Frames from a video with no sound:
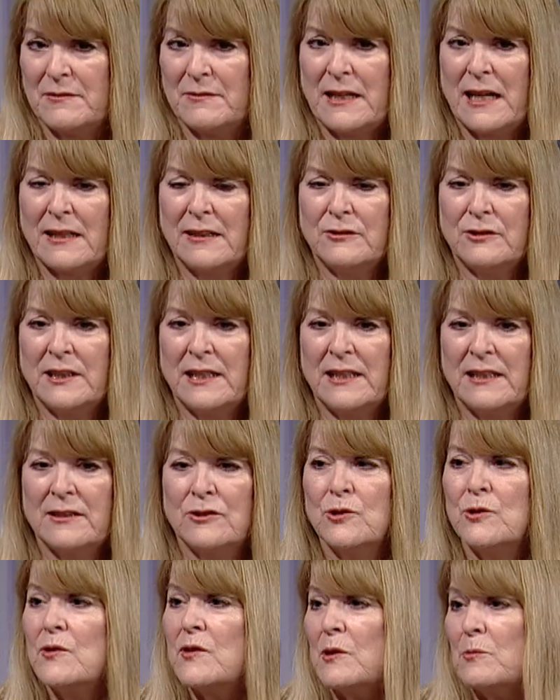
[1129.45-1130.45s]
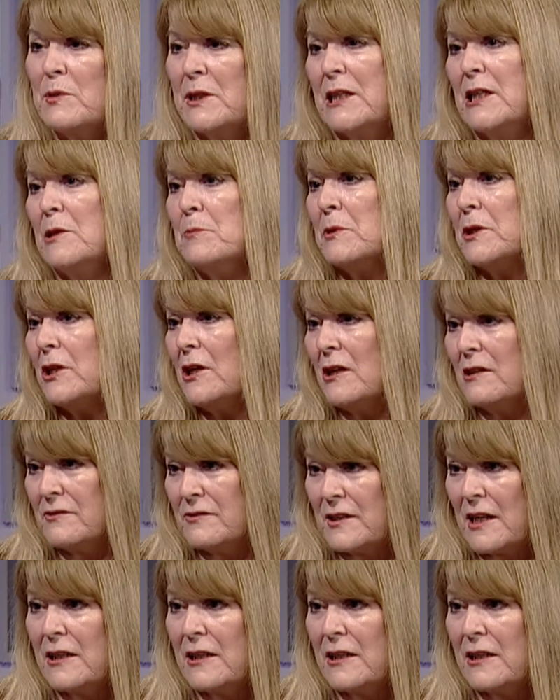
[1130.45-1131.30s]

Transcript: not only lose it but keep it off,